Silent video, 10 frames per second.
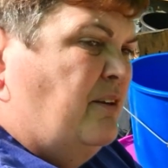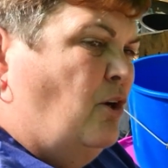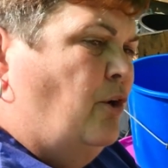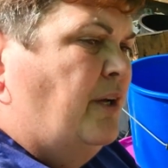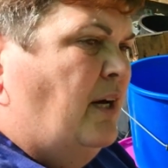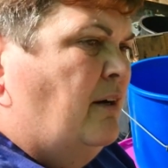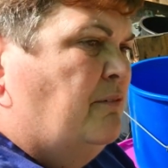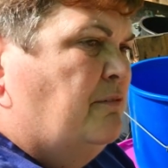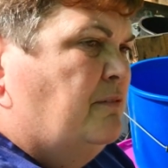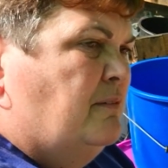not
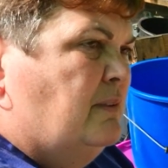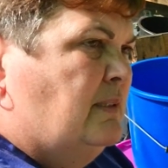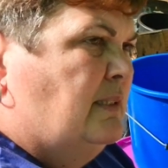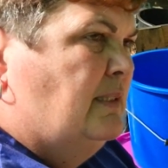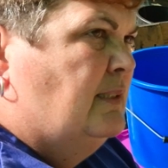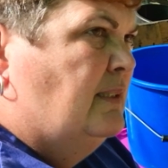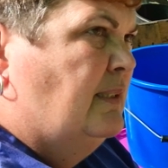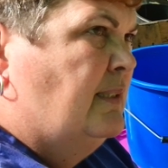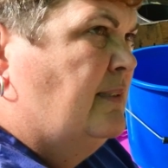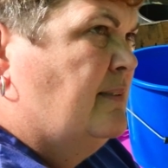enough,
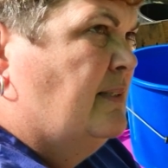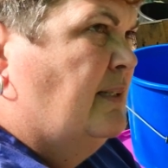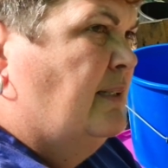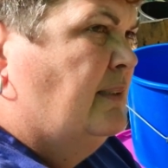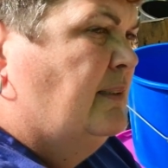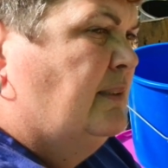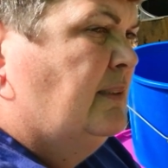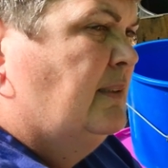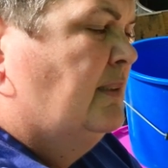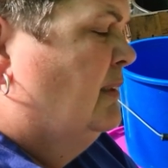and a
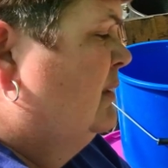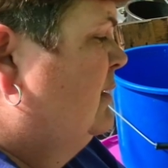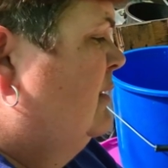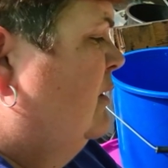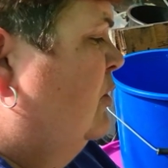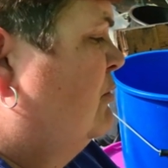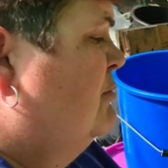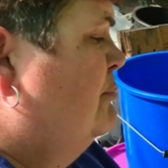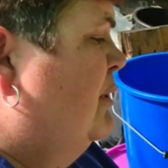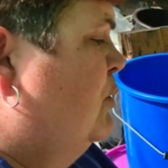lot of
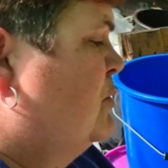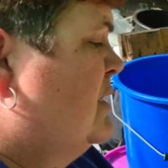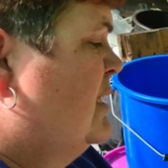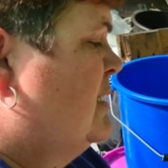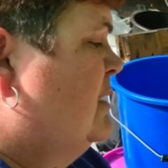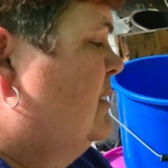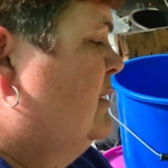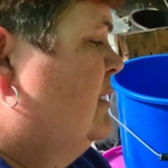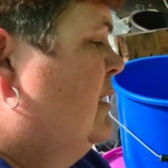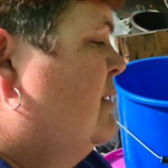them bolted.
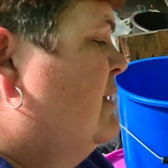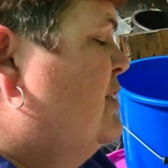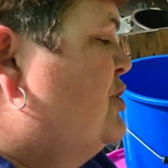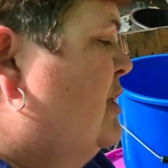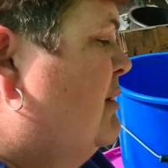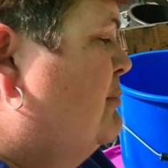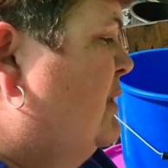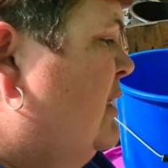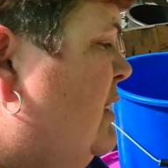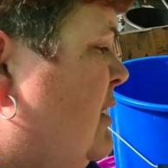This year
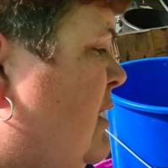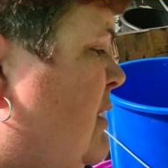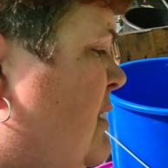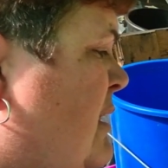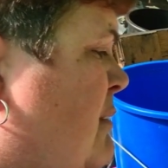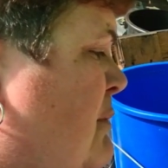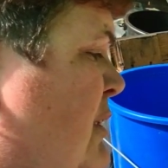I think I'm gonna